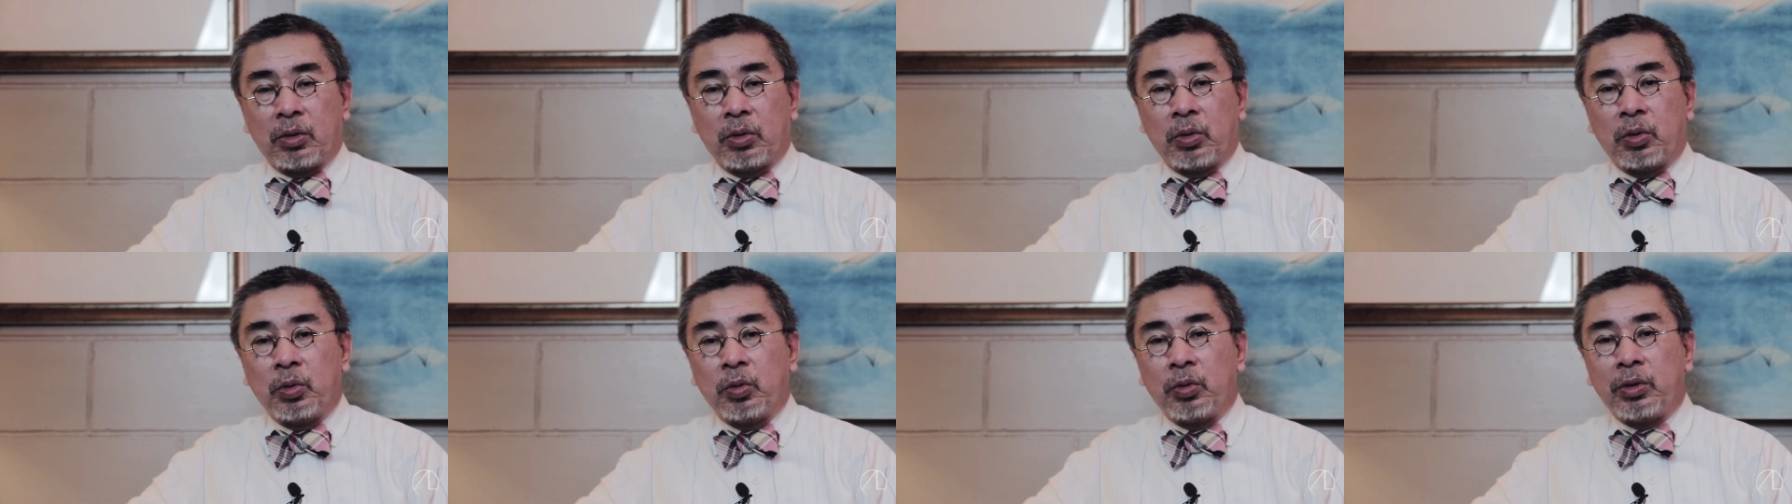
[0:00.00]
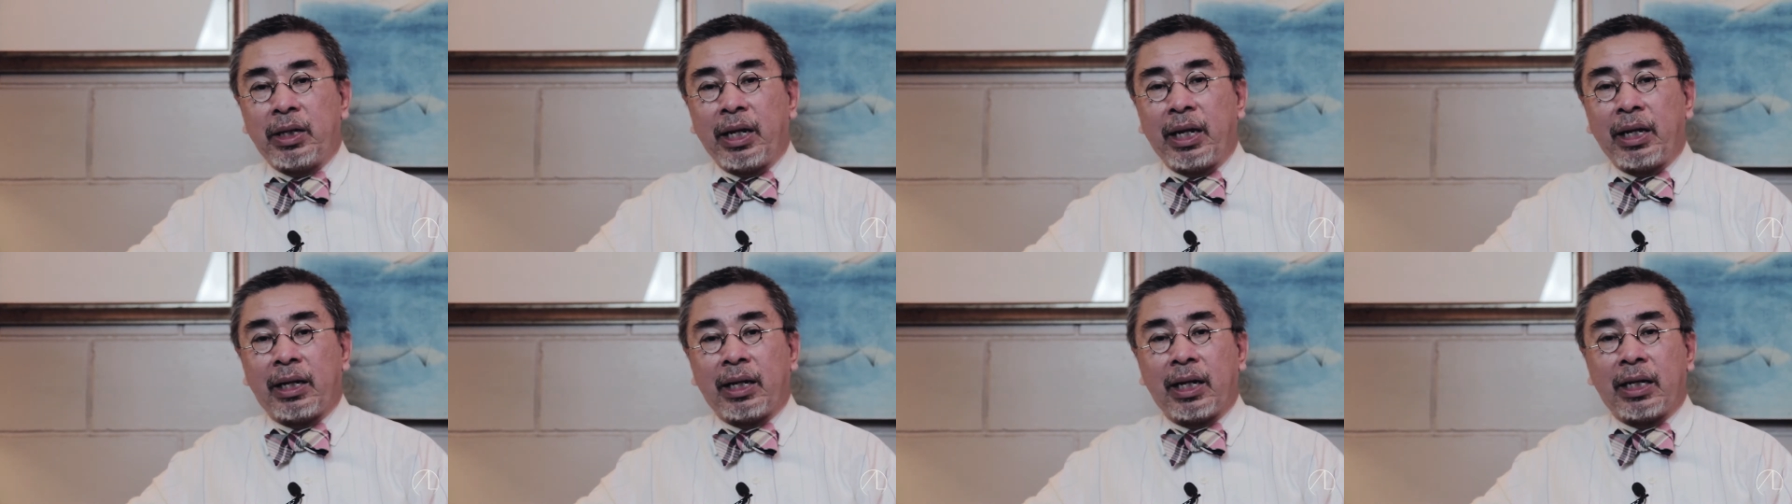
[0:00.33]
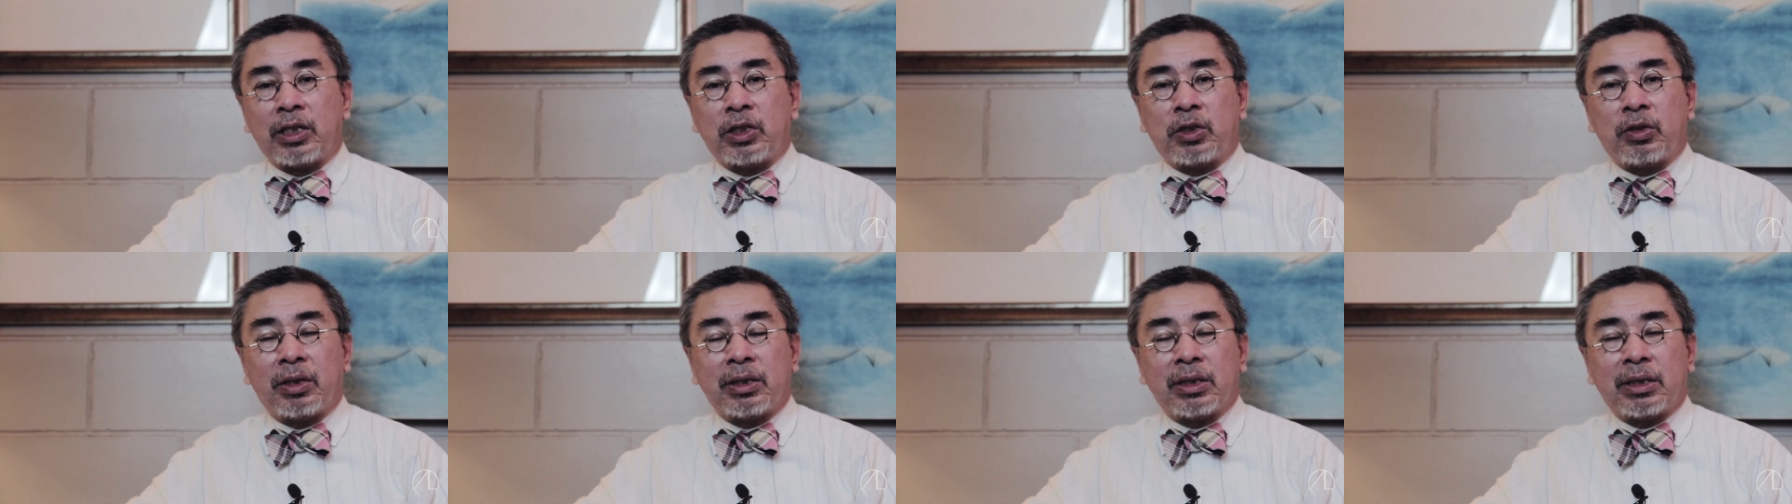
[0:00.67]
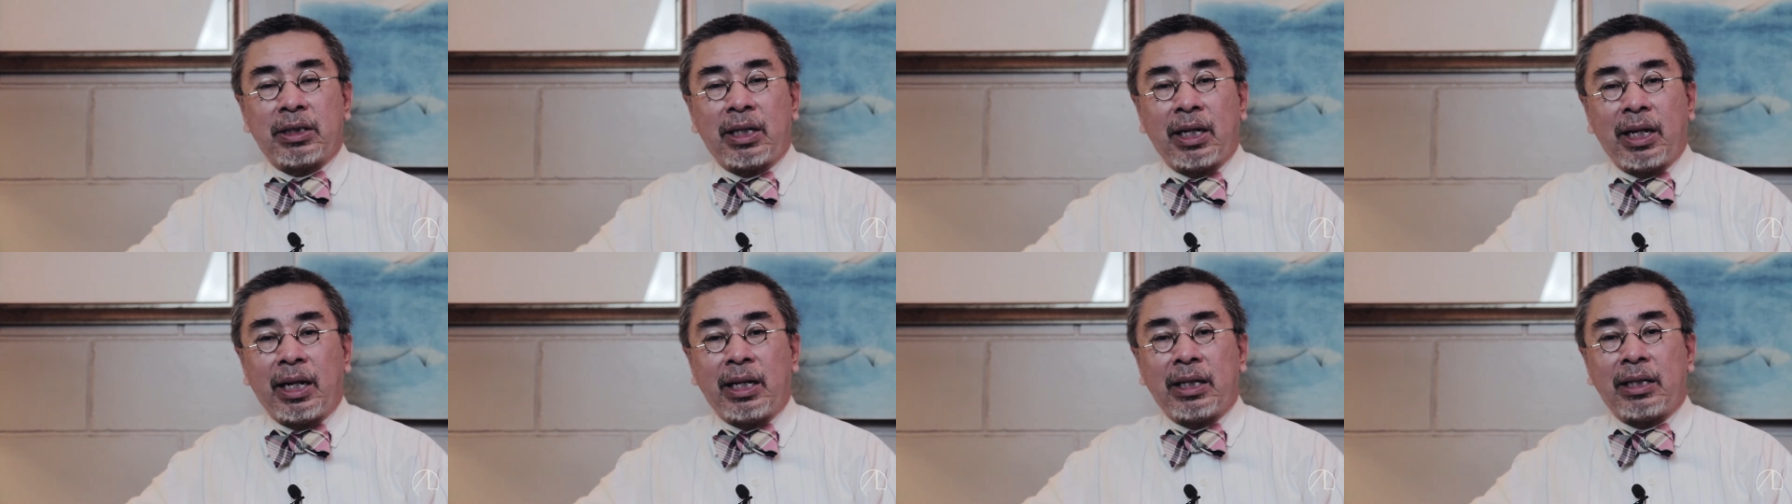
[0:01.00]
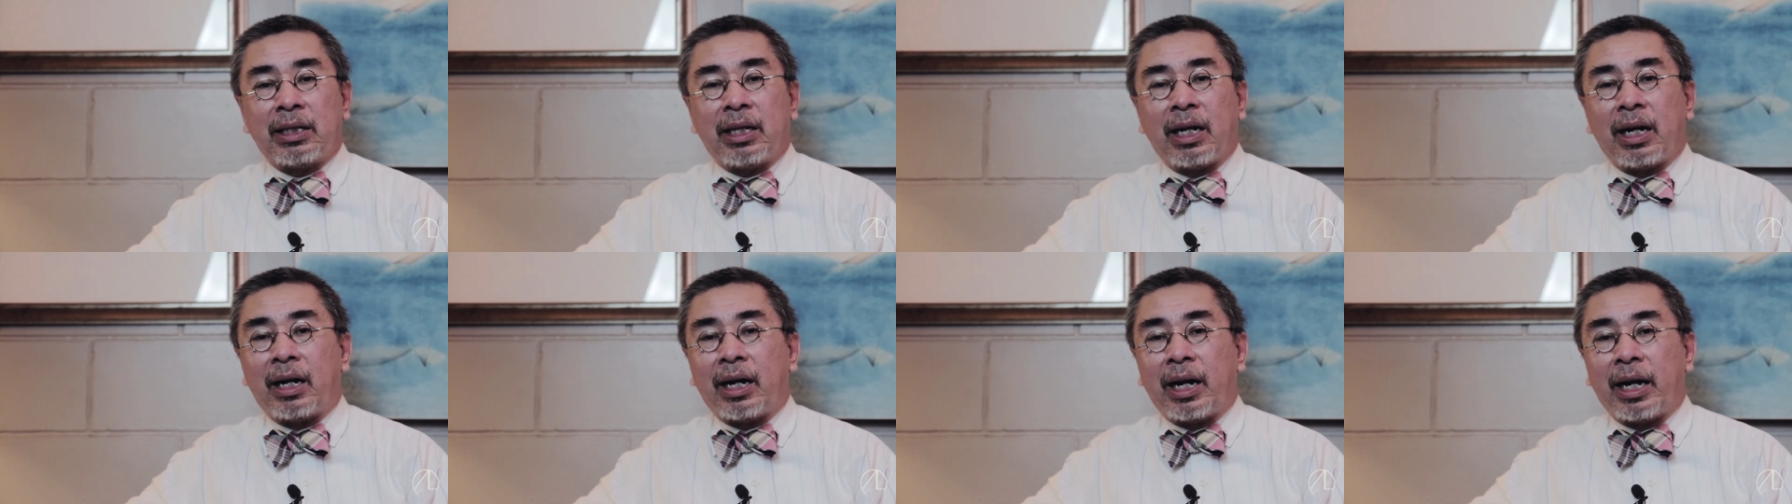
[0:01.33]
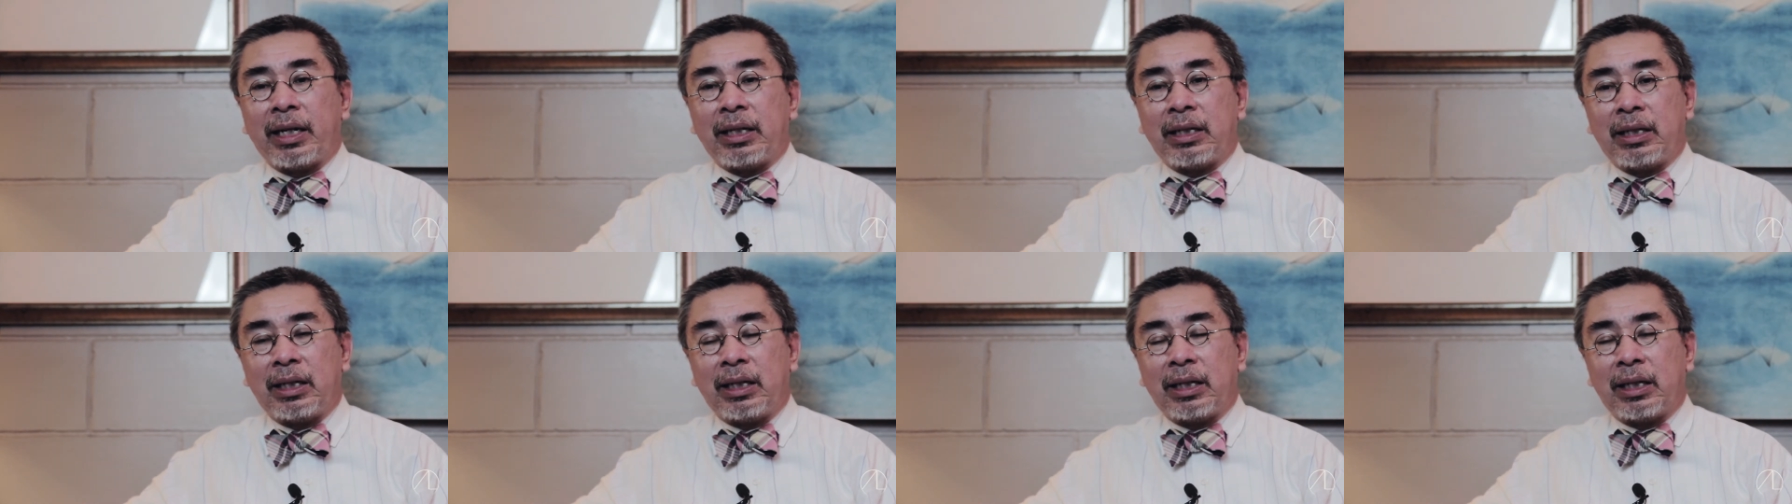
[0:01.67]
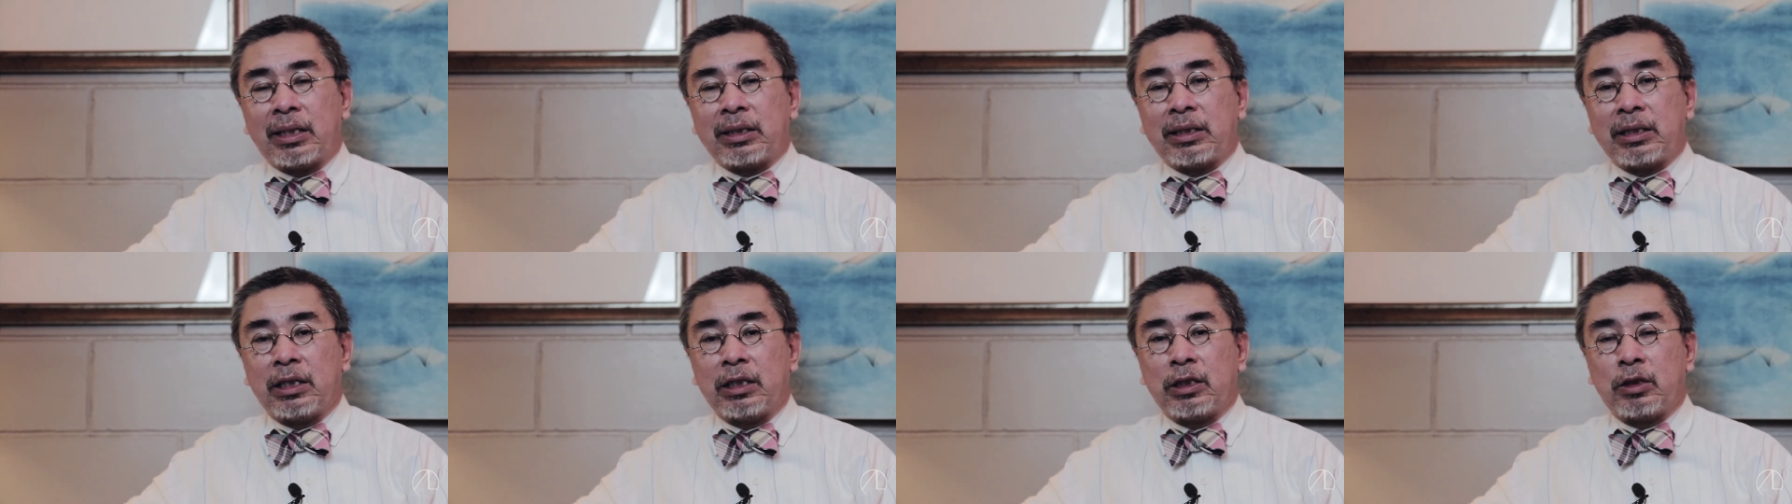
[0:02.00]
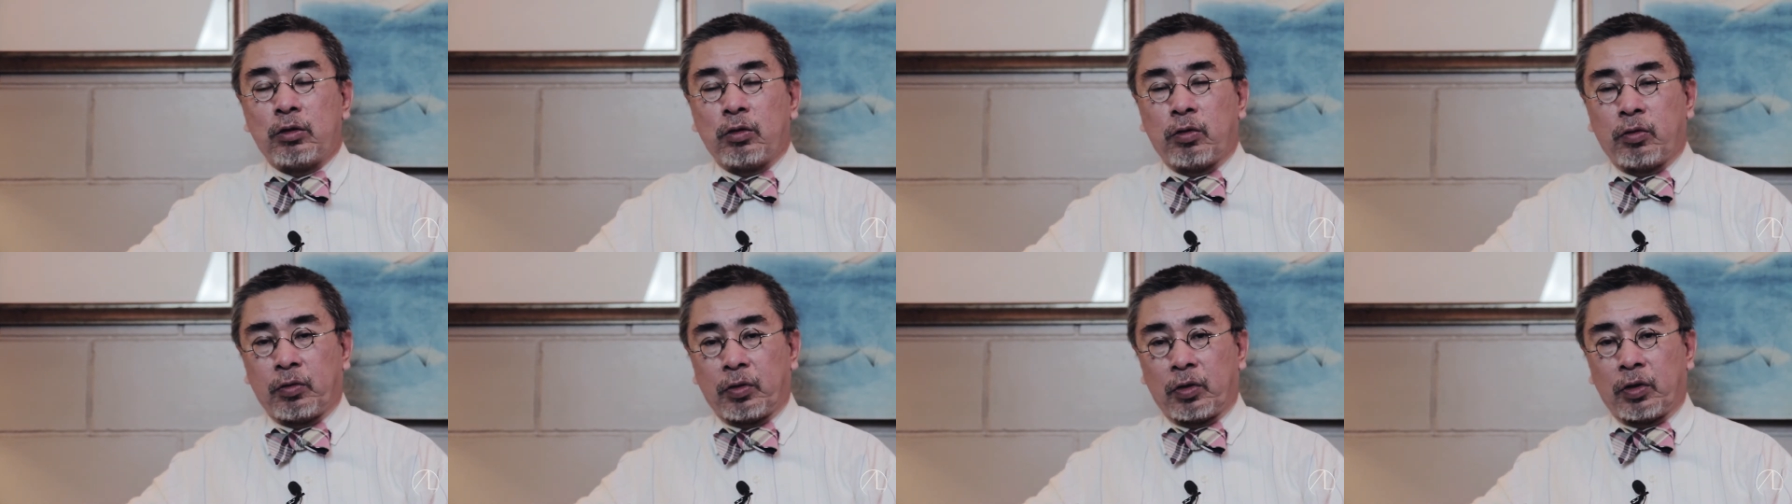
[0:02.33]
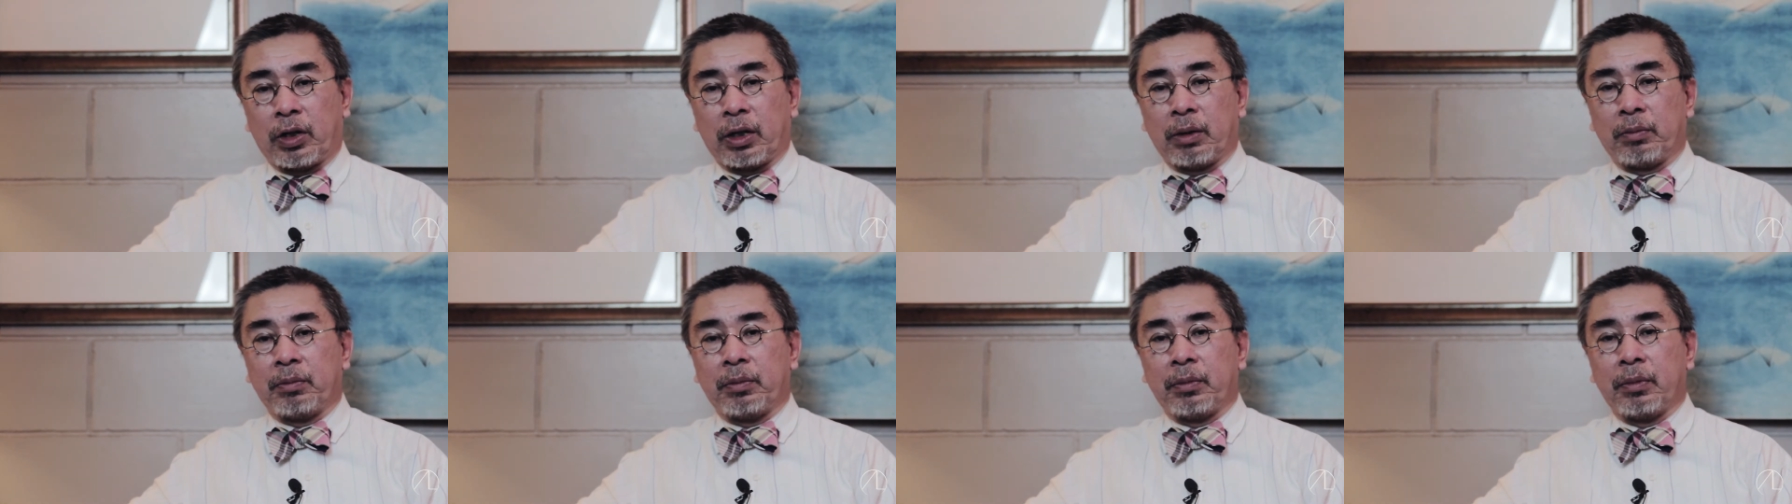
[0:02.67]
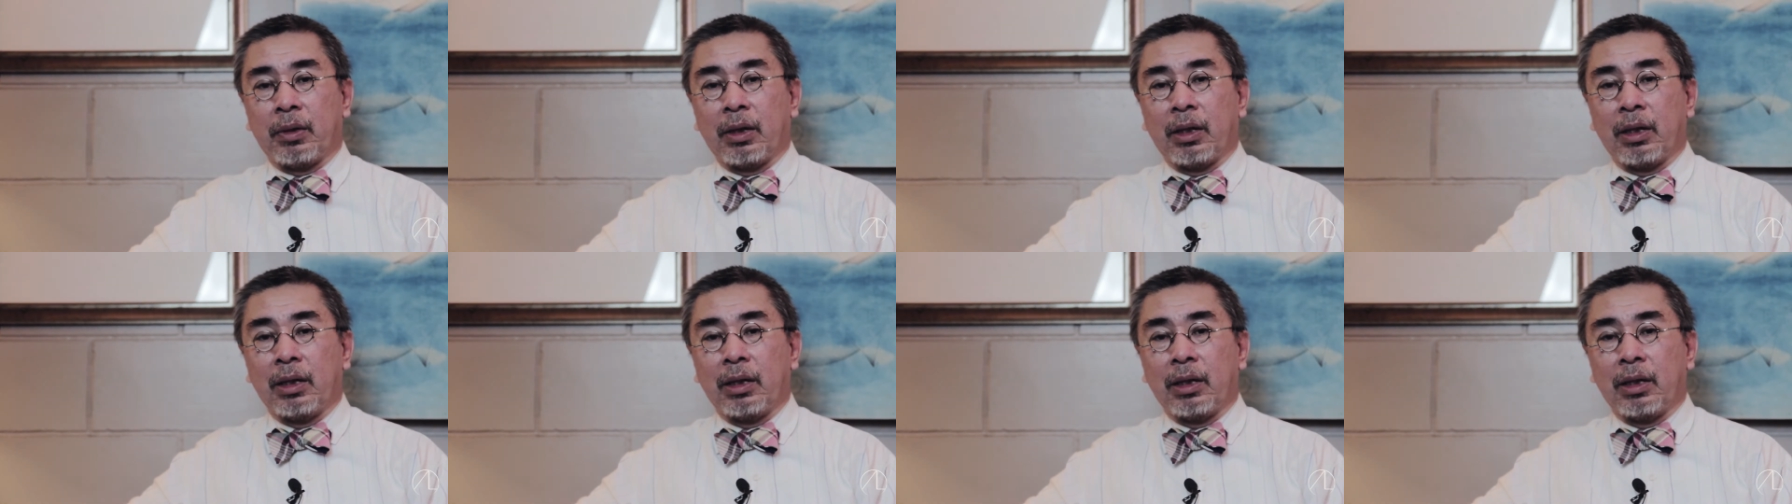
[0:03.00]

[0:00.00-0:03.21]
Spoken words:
who they can translate their ideas into form.